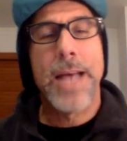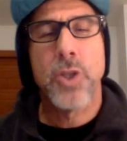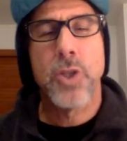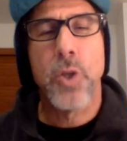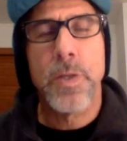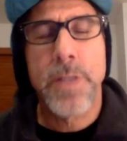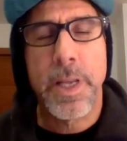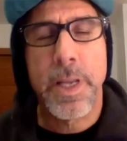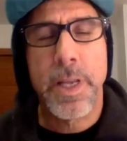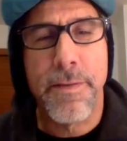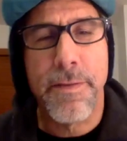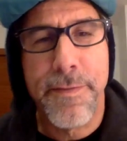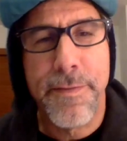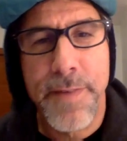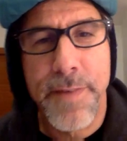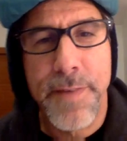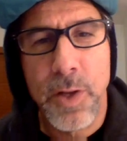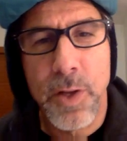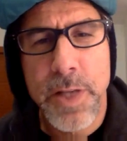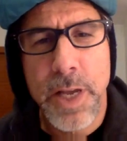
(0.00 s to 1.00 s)
where it
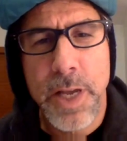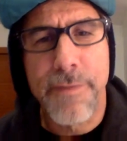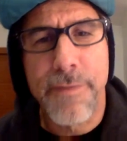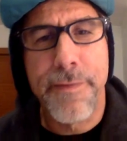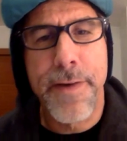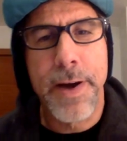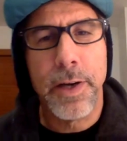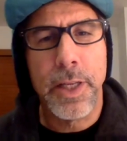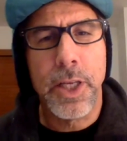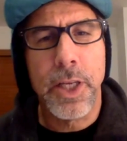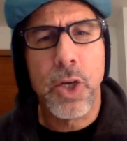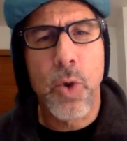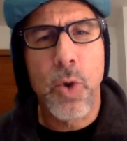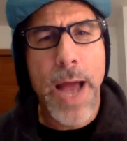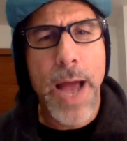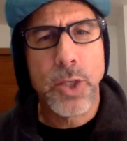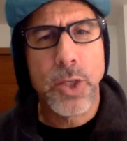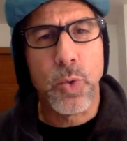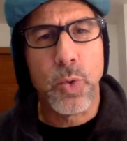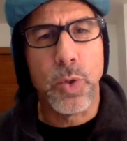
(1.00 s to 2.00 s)
looks like a fairly
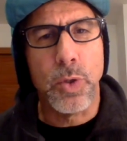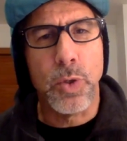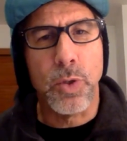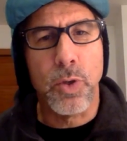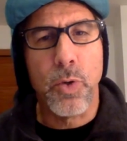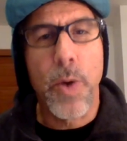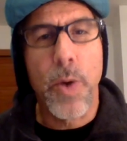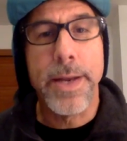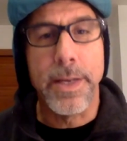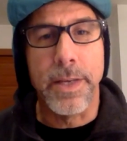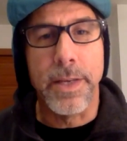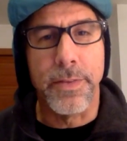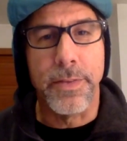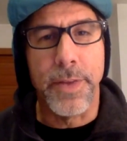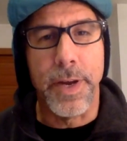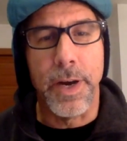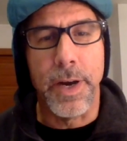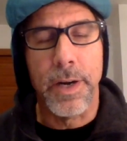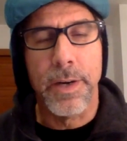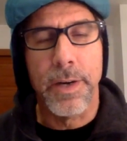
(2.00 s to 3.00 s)
gradual gradient
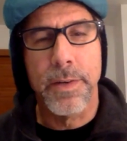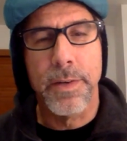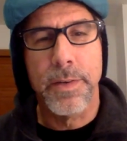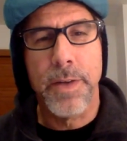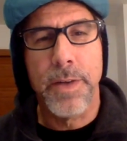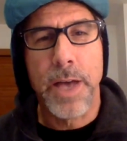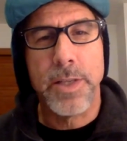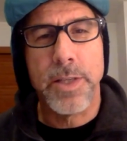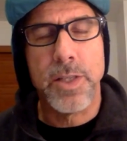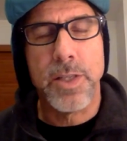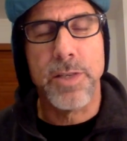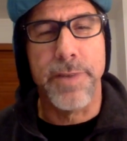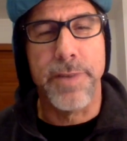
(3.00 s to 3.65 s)
there. Not as severe.